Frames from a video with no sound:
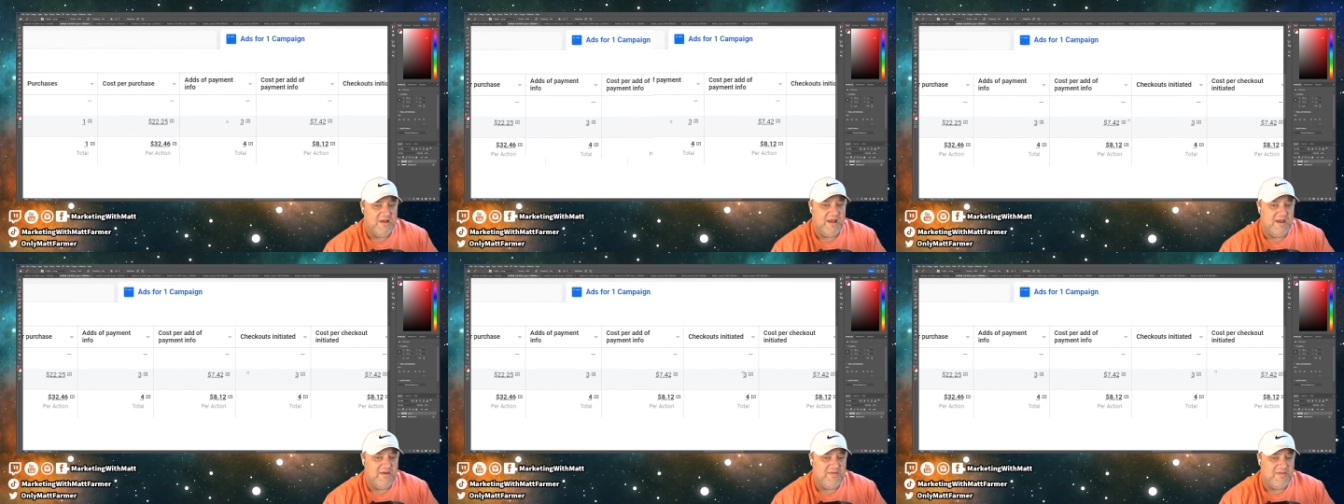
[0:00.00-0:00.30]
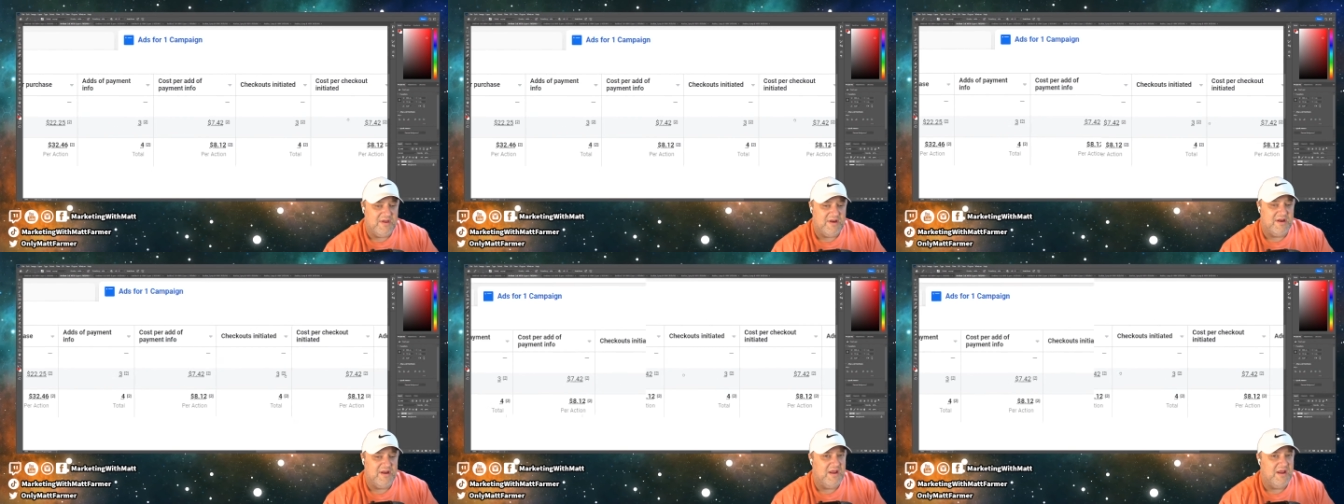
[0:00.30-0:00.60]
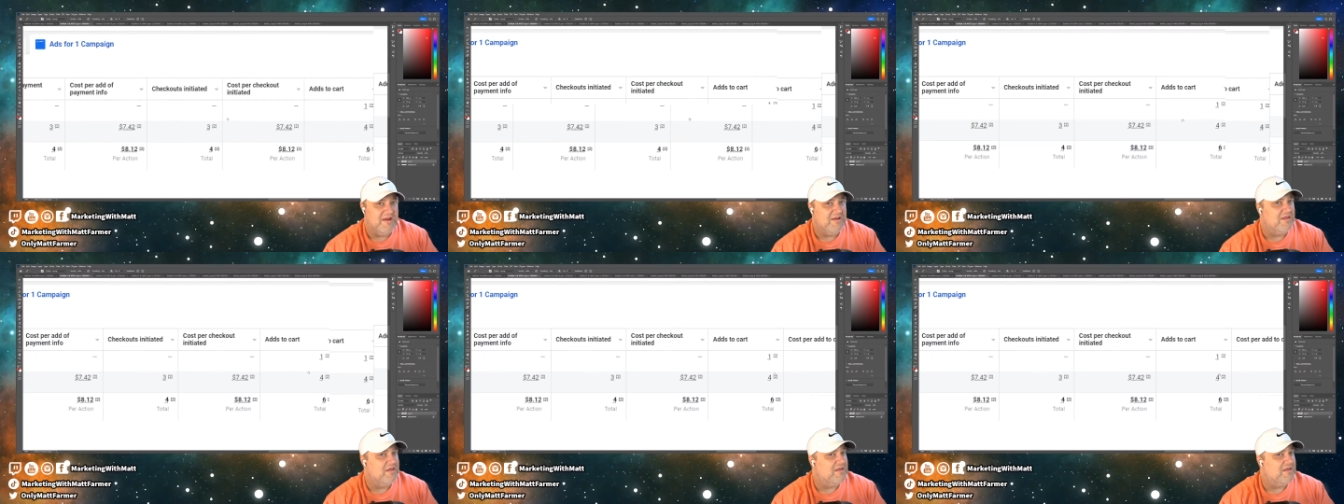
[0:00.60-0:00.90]
And then
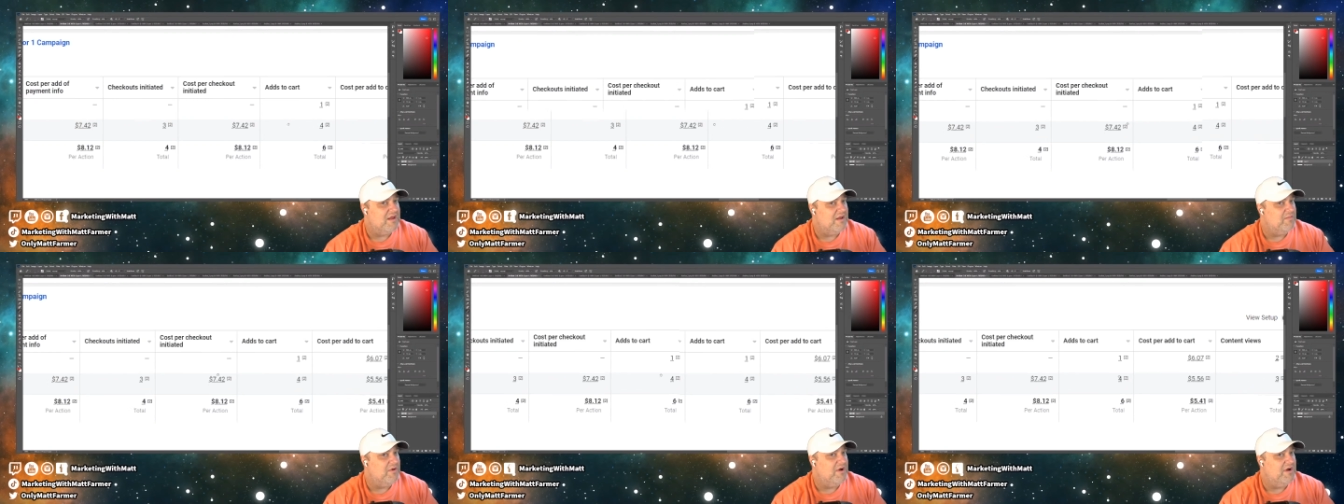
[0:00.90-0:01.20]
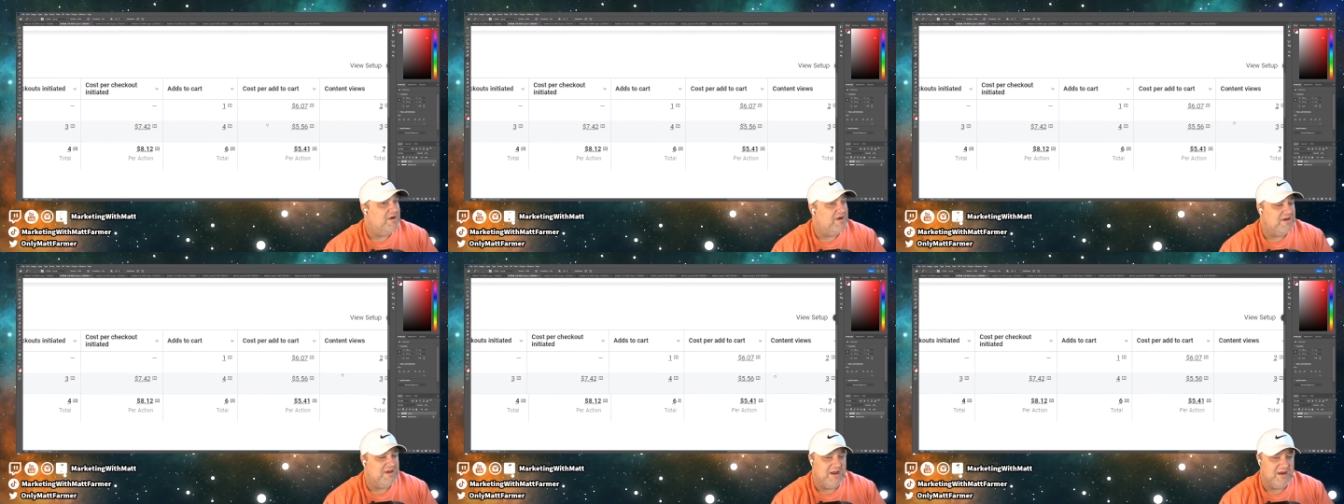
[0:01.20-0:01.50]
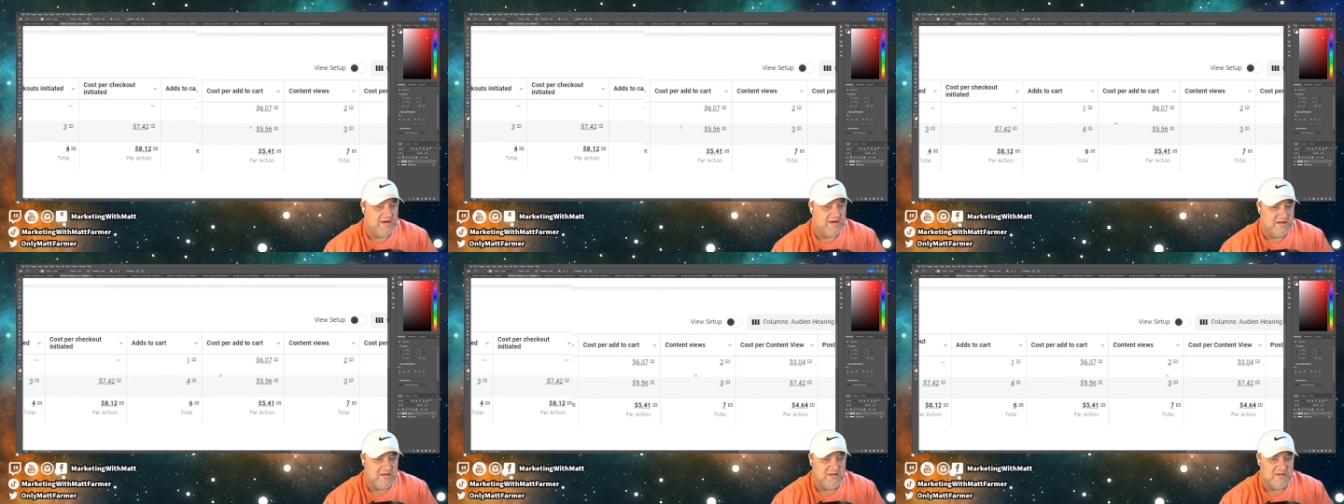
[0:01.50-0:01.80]
it's the same kind of
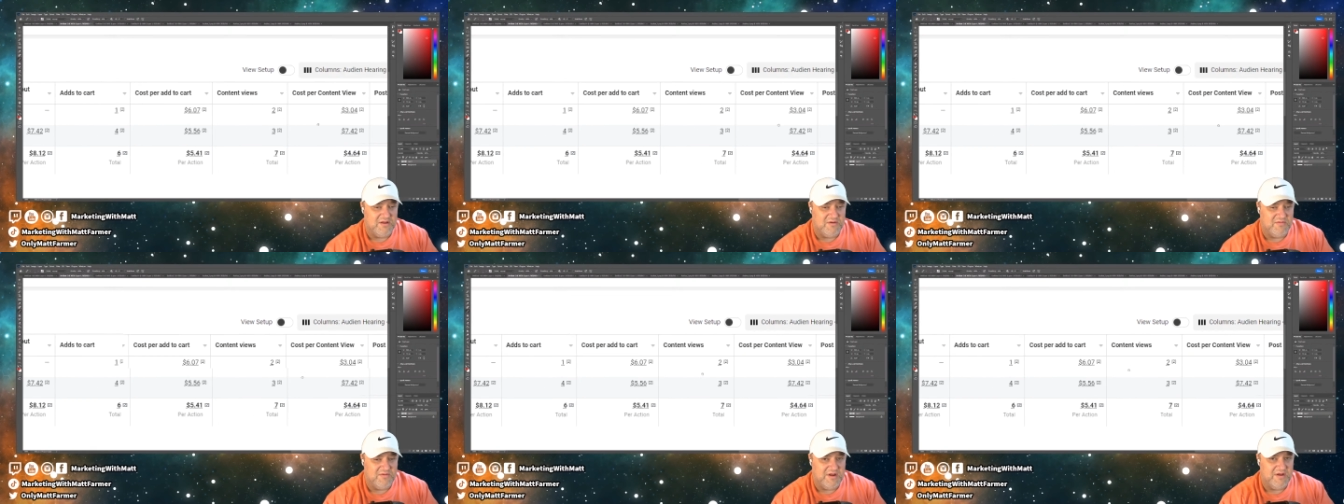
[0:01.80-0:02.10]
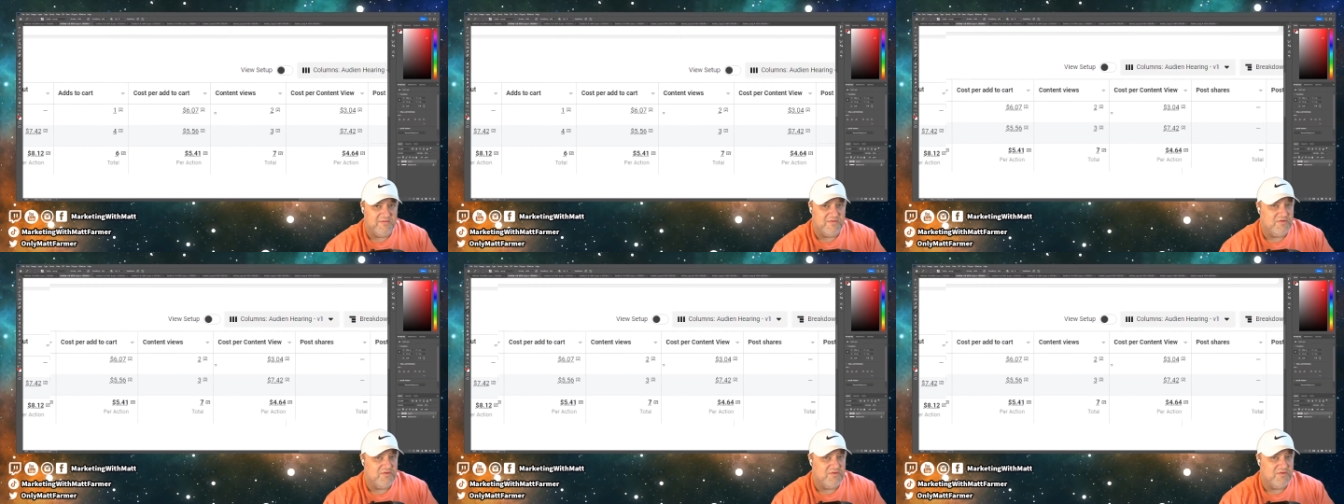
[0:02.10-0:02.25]
data that we have